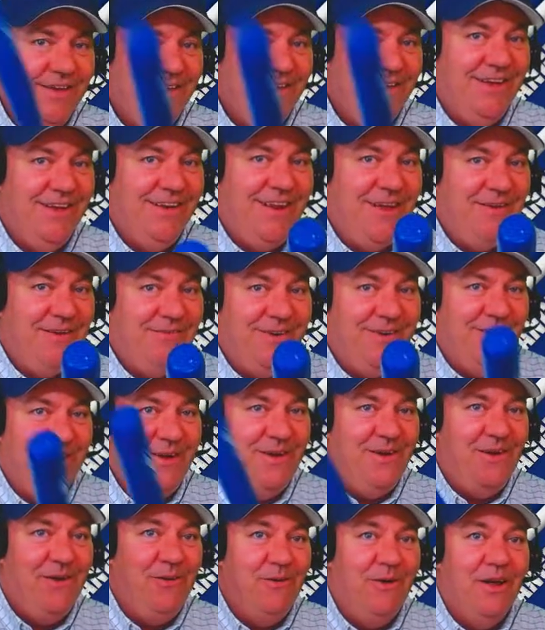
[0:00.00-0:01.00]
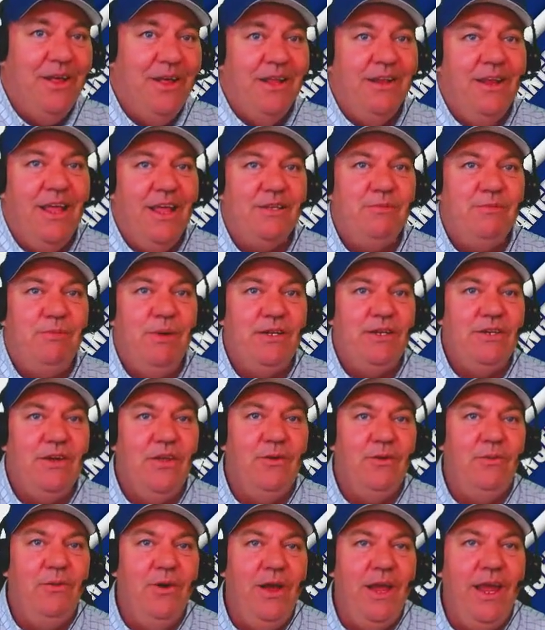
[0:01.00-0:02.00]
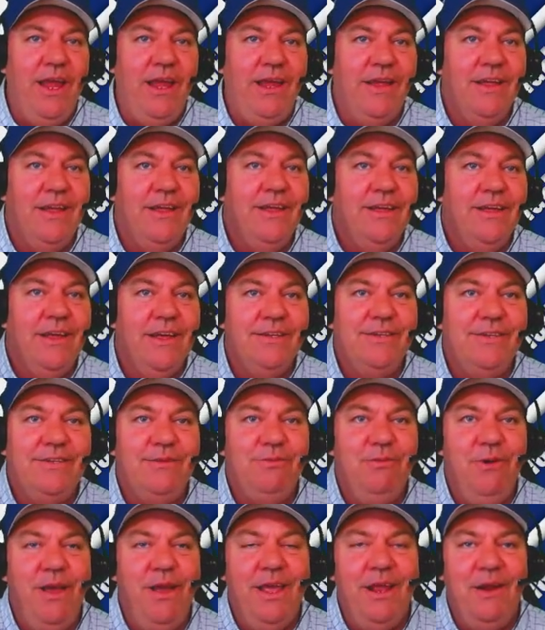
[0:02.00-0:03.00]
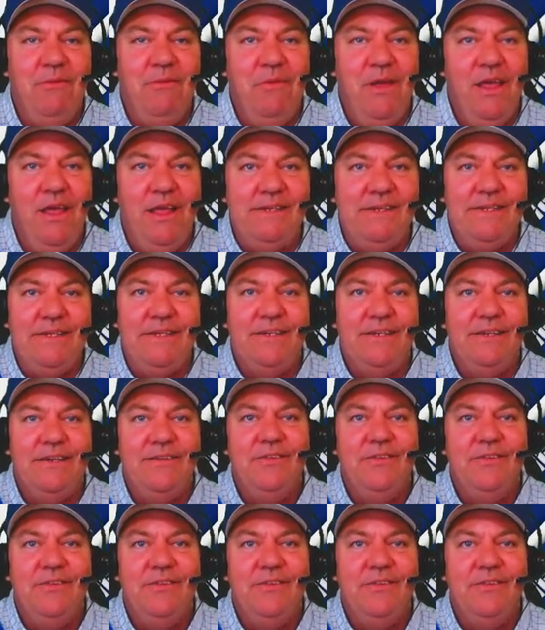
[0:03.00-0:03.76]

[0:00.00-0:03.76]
You never know. Next pitch on the way. A swing and a miss.